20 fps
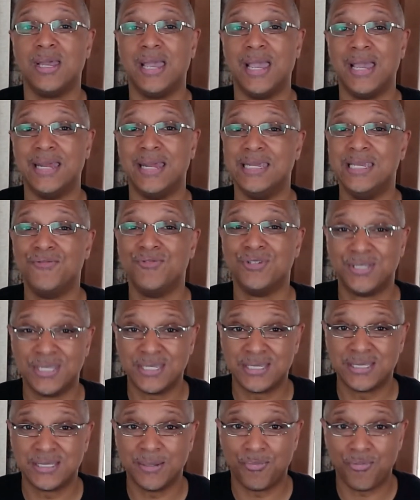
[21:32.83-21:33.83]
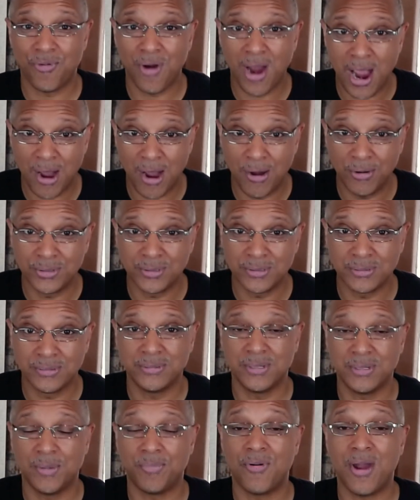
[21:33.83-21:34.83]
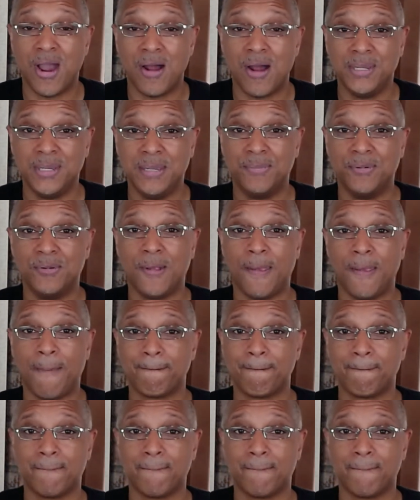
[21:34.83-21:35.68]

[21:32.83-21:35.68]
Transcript: and he resists the proud, the proud people,